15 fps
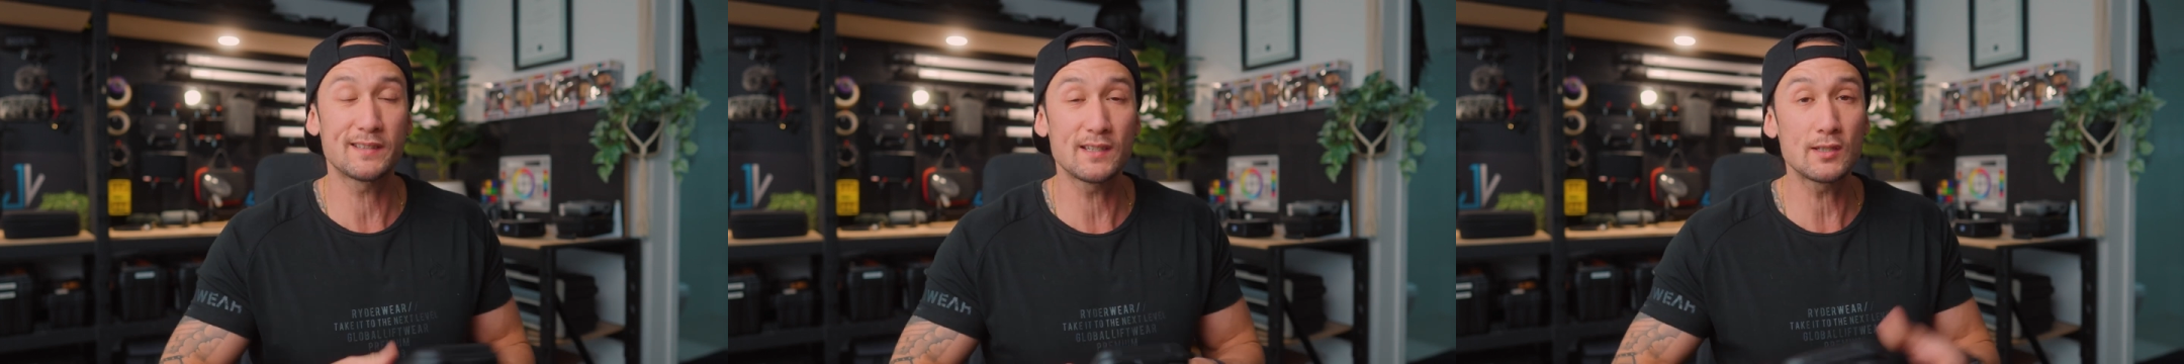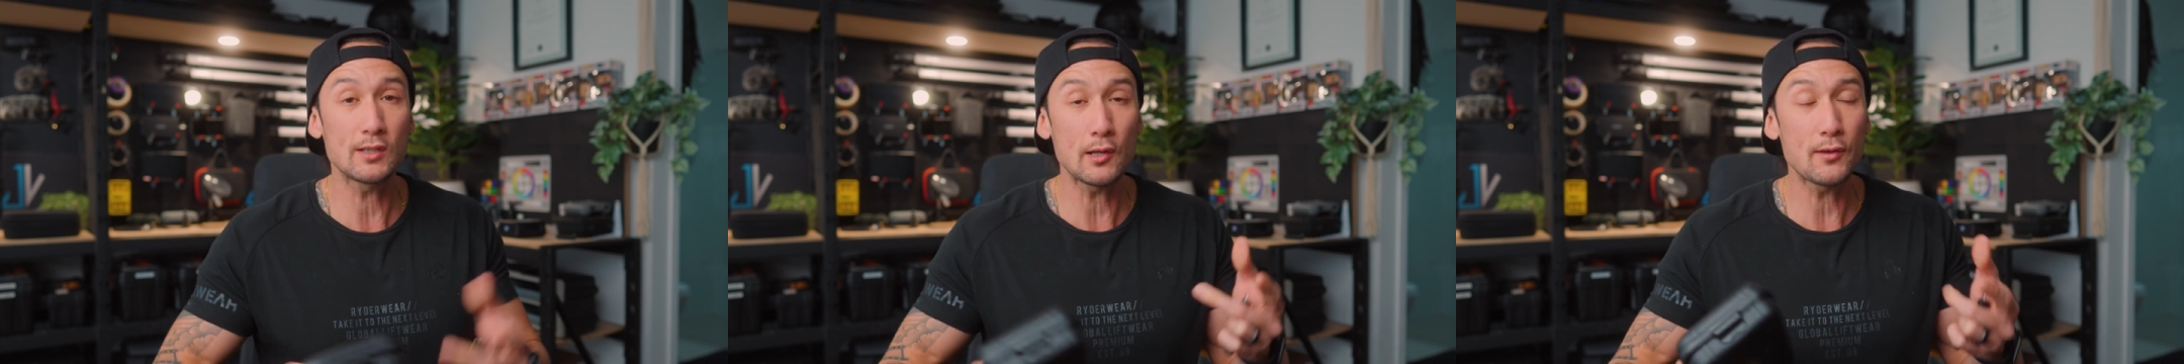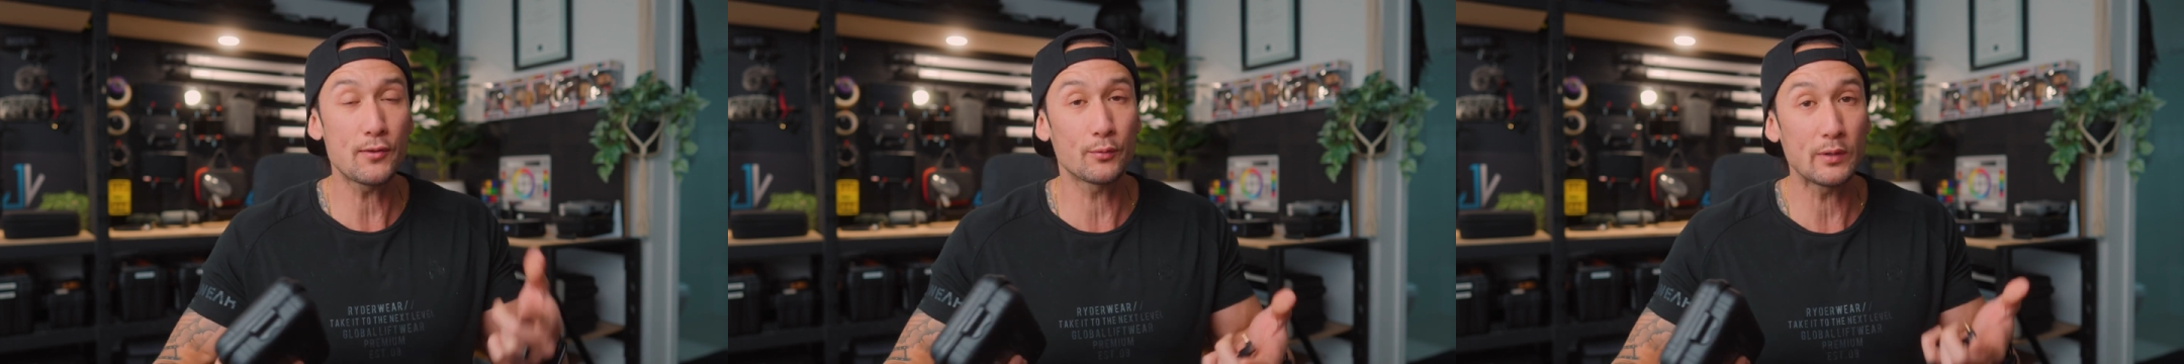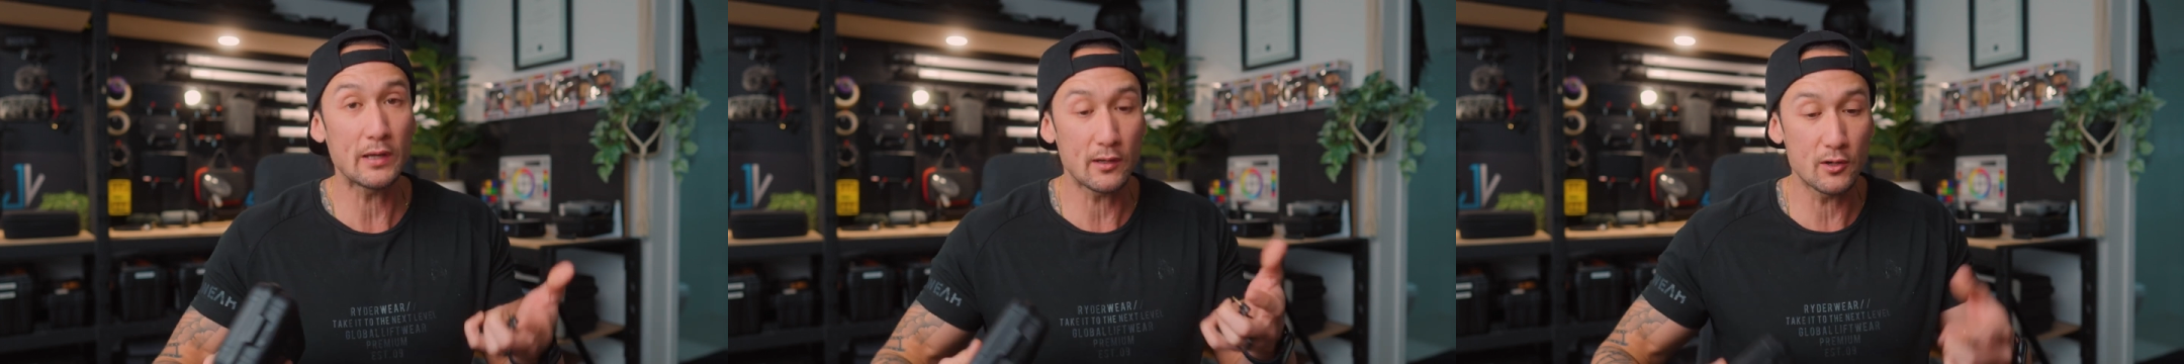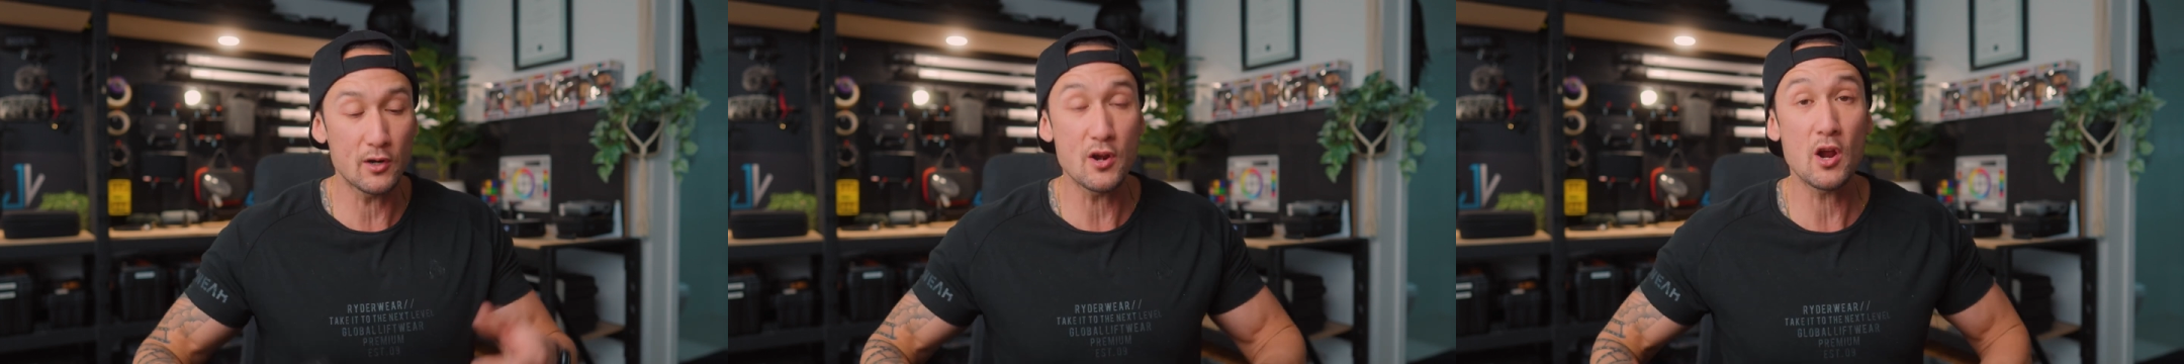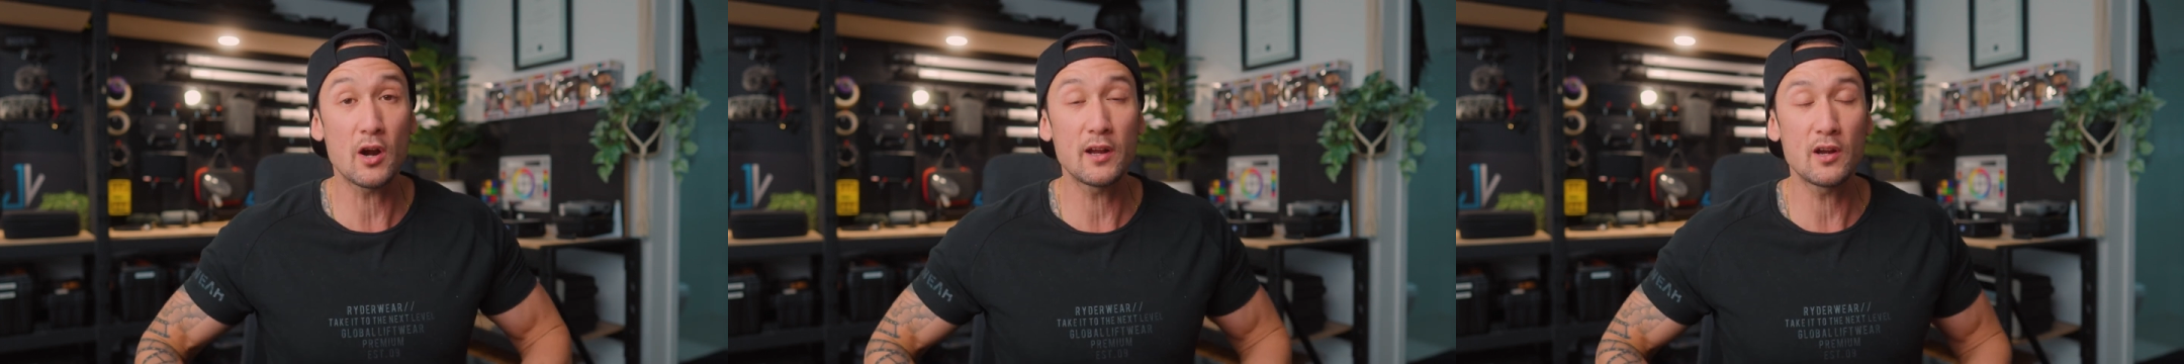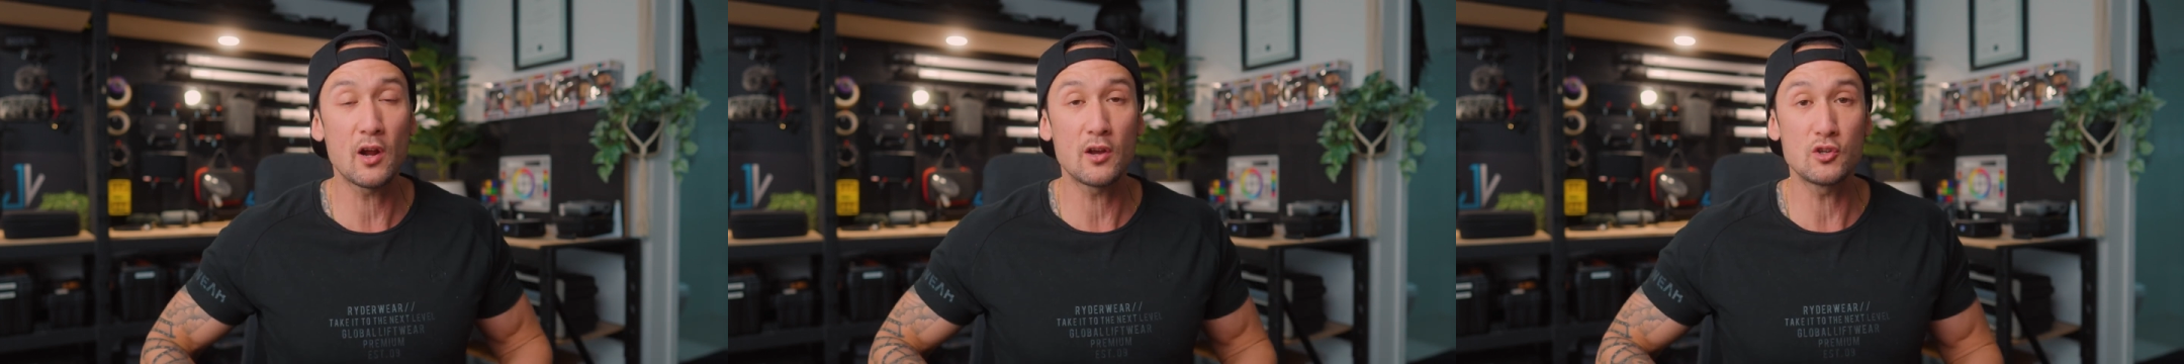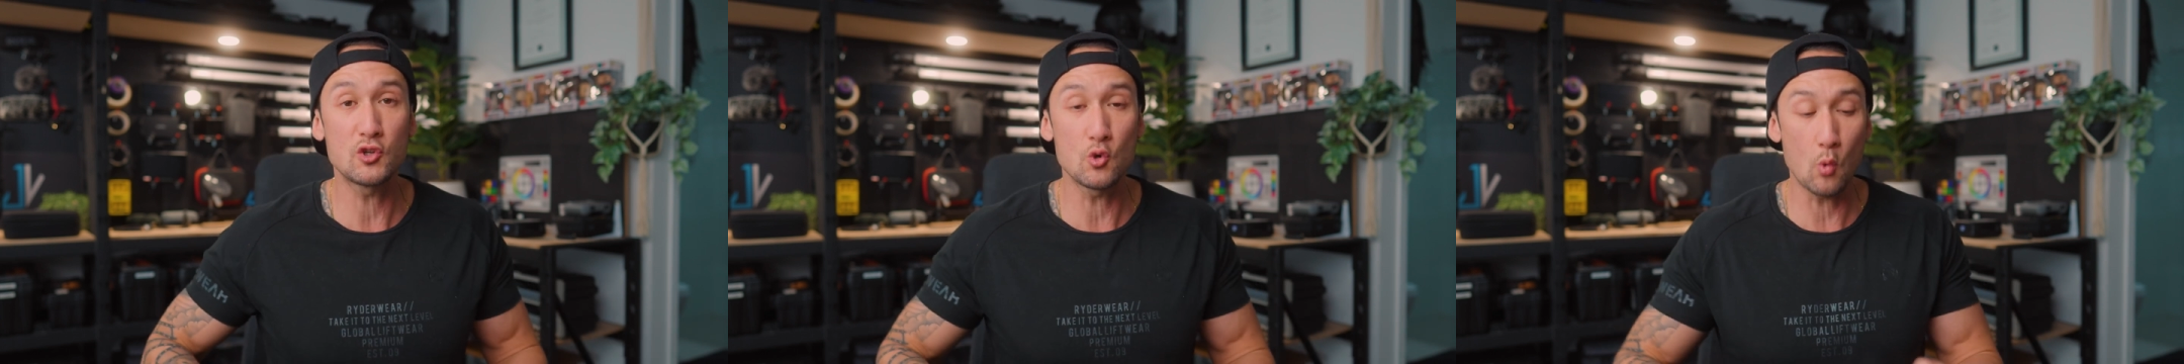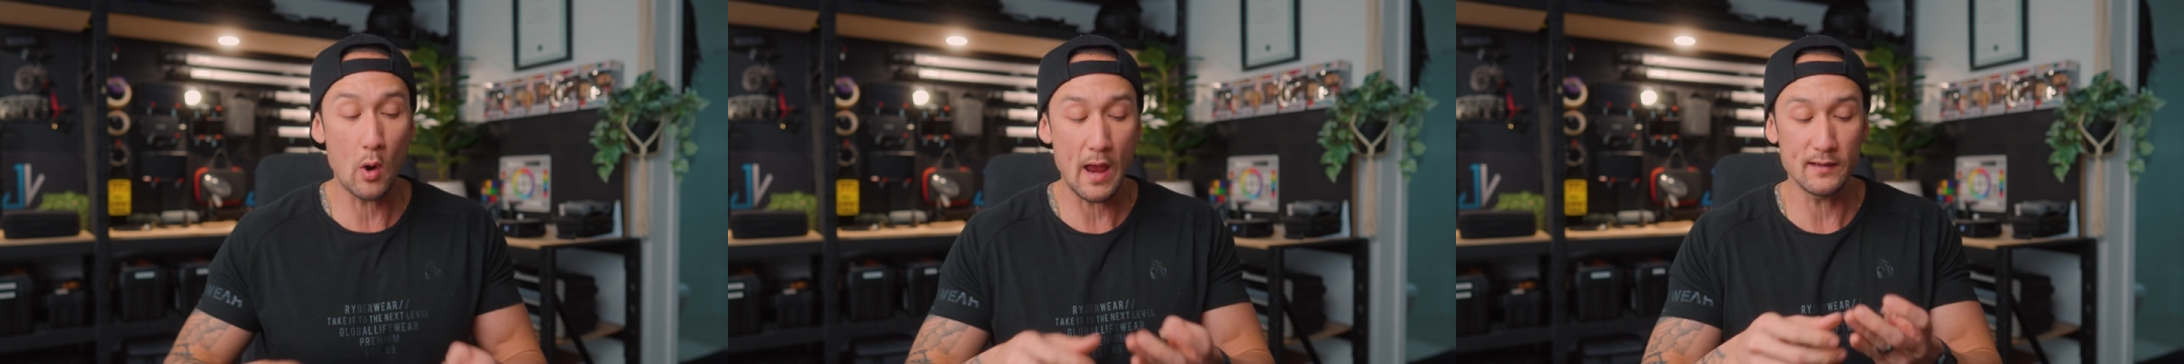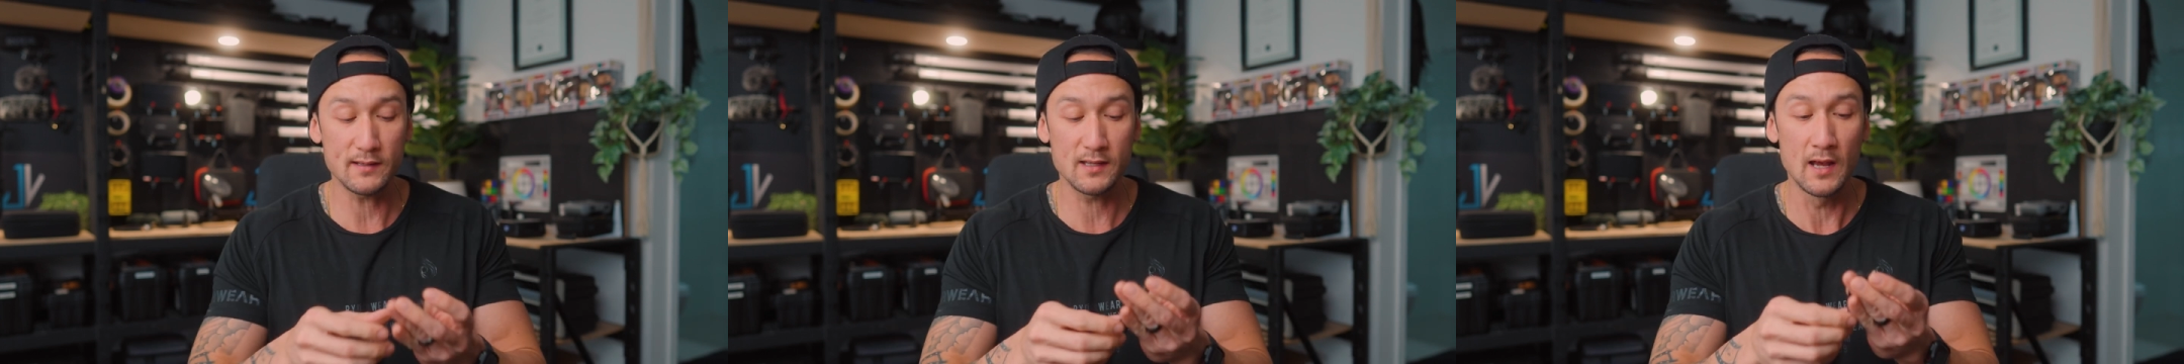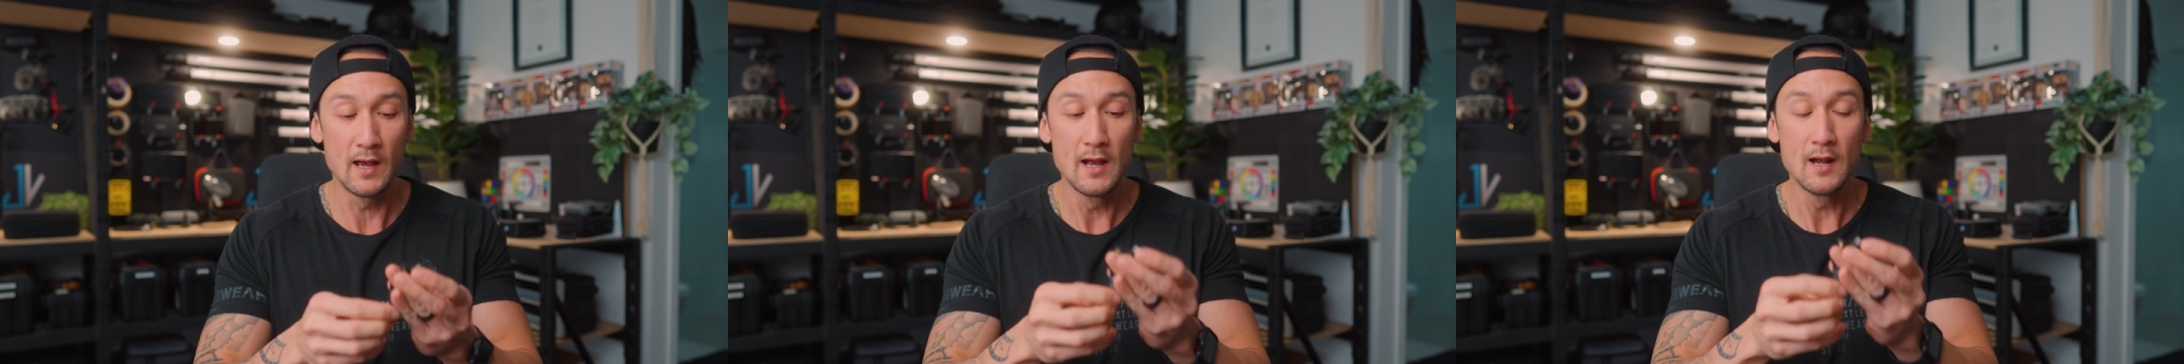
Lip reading: This is only $399 US.